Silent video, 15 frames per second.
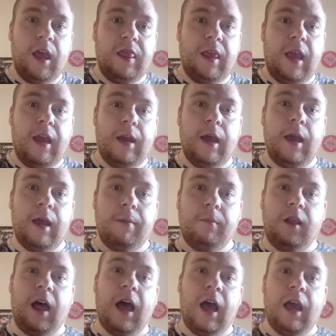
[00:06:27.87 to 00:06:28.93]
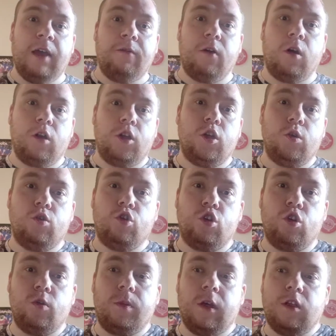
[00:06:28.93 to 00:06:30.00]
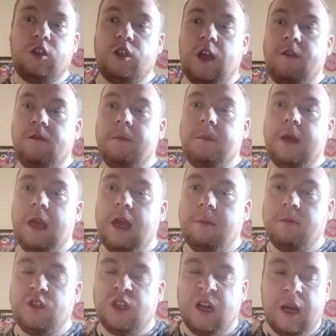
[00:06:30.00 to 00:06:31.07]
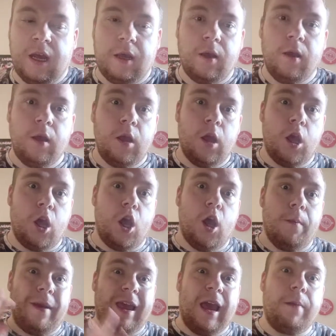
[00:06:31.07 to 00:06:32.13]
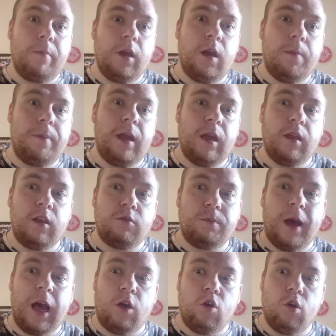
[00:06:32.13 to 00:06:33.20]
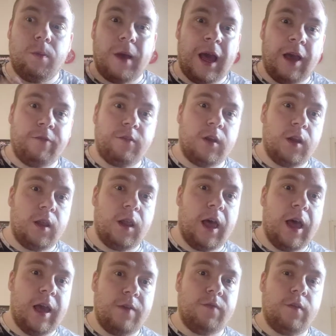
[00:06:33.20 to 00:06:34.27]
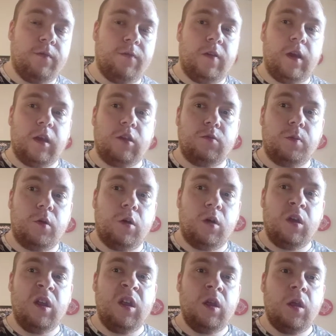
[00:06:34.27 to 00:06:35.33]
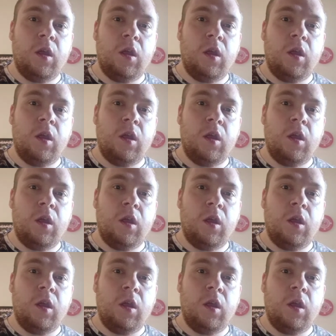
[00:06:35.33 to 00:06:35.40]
And then I am live on YouTube at 7 p.m. tonight. I am going to pick this back up after the live on Facebook.